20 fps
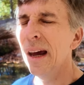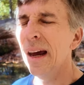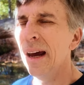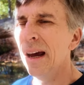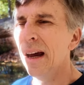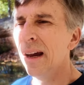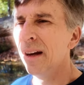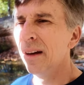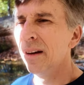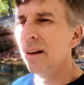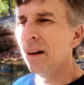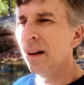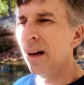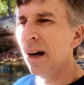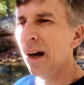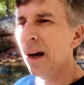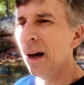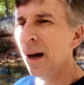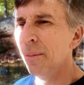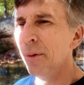And
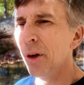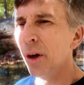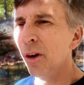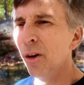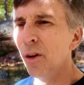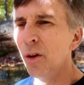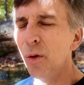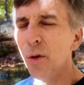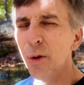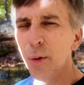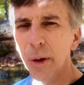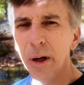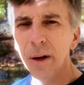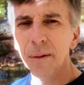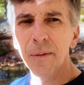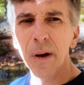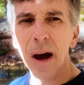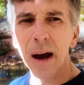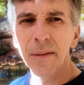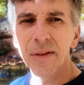you're going to do 3
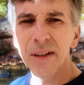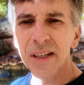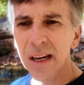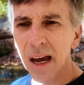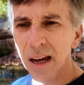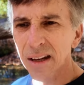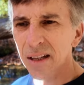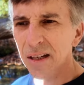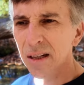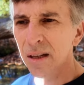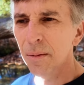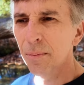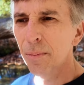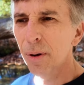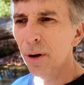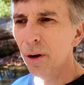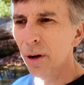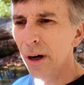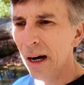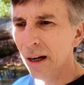to 5 sets
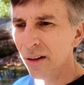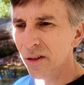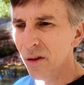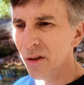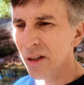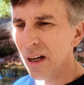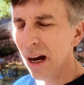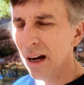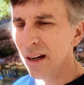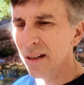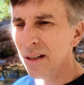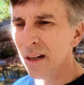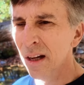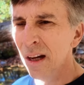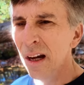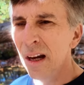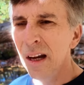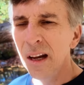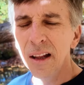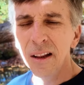per exercise.
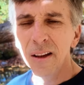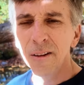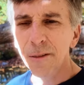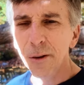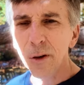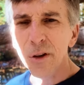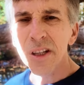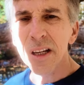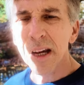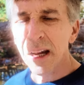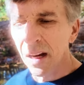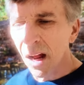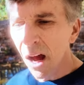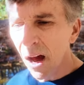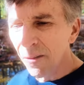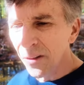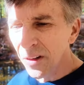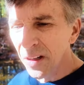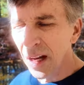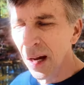The first set
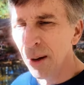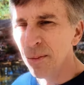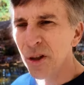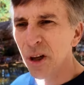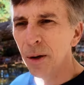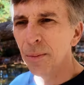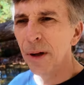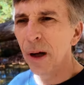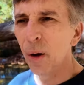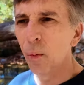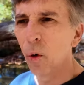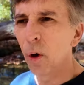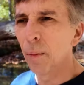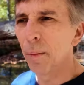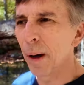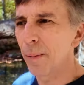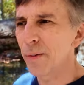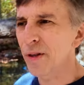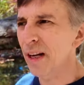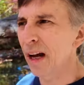oftentimes can be a
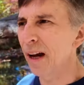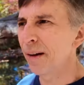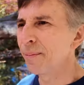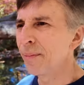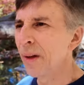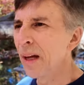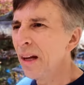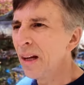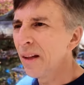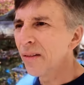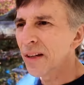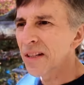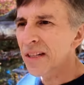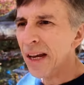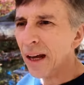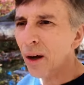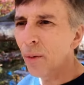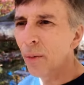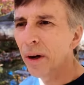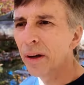warm-up set. The
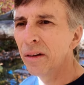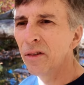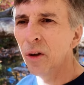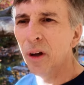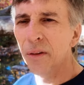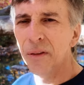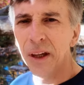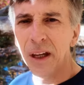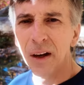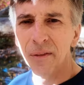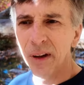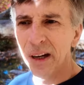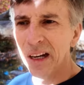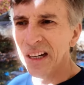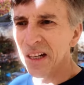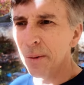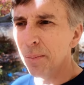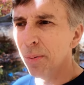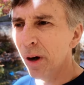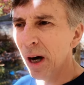second one, you could think of it
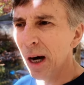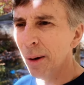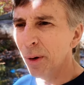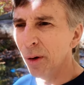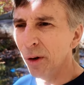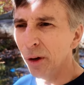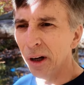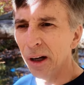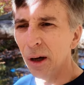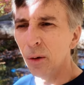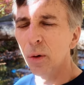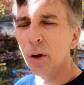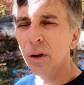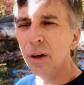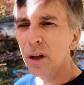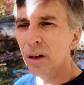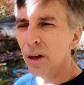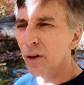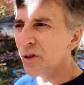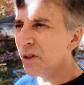as a primer. You're going to get
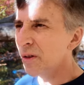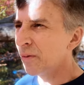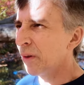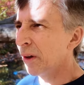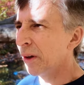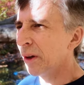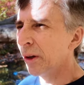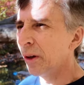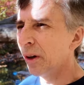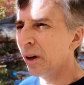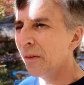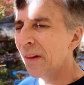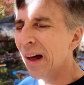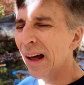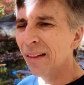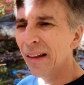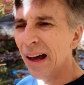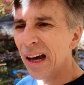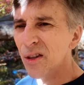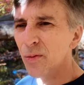really close to failure. And on
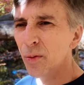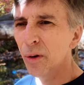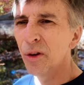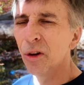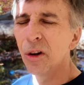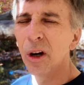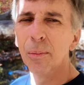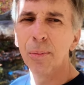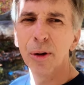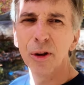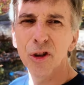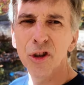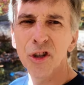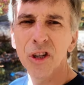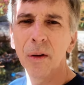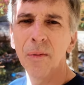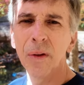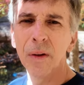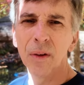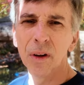that last one, you're going to push
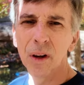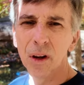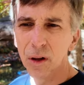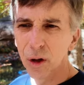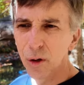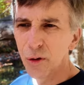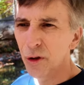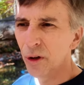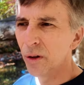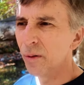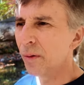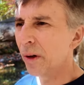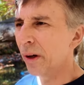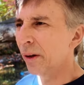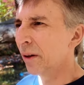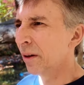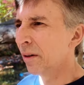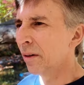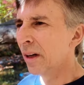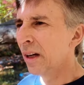yourself even closer to
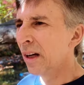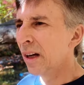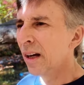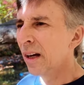failure.